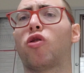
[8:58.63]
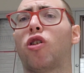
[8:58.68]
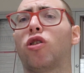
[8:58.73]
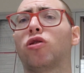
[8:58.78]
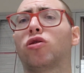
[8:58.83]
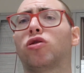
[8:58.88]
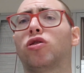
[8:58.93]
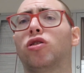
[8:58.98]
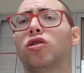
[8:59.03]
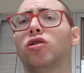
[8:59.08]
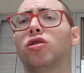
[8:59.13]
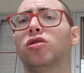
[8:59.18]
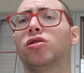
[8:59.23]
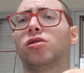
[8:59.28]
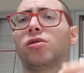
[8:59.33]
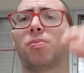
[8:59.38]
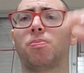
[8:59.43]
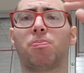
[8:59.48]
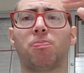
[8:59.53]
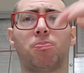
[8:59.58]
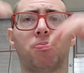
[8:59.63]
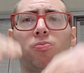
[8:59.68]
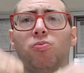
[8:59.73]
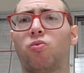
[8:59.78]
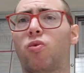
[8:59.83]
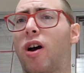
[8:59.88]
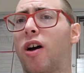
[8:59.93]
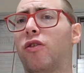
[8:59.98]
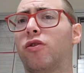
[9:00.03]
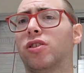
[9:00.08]
Chronicles,
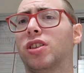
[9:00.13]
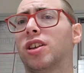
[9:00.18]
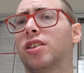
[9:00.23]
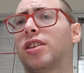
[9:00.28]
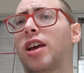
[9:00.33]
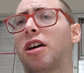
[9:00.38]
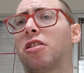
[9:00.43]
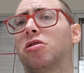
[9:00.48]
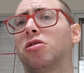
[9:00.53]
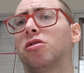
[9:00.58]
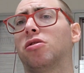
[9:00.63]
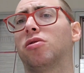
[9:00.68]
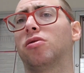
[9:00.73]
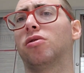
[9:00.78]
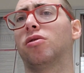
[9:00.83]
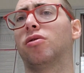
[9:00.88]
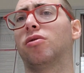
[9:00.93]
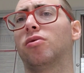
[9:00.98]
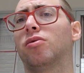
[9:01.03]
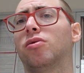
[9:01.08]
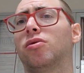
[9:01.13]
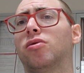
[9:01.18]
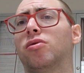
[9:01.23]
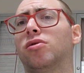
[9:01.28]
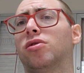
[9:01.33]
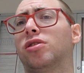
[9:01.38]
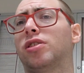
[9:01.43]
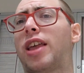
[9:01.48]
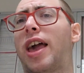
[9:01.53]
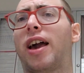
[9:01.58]
whatever the title,
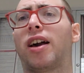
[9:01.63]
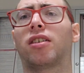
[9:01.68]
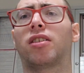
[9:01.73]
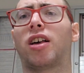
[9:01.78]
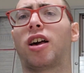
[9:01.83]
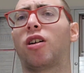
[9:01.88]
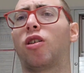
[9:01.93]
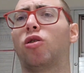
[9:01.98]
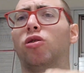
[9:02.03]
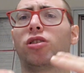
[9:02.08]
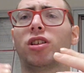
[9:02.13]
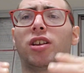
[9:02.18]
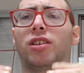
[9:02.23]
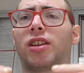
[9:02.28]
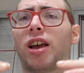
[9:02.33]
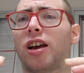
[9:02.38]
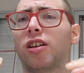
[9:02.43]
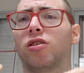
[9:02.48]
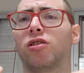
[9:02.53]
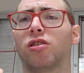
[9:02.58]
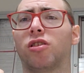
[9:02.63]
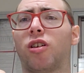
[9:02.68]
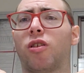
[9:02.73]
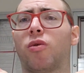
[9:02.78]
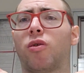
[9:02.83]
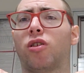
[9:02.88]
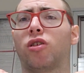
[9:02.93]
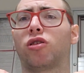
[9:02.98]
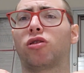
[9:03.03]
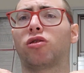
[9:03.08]
tagline or the title they
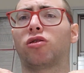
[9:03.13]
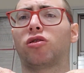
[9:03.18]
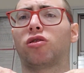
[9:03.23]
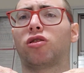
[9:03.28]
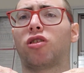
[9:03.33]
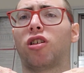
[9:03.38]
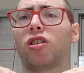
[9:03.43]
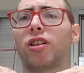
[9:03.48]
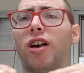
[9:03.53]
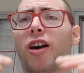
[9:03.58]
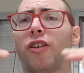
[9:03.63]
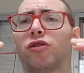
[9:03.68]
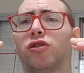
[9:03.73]
want to call it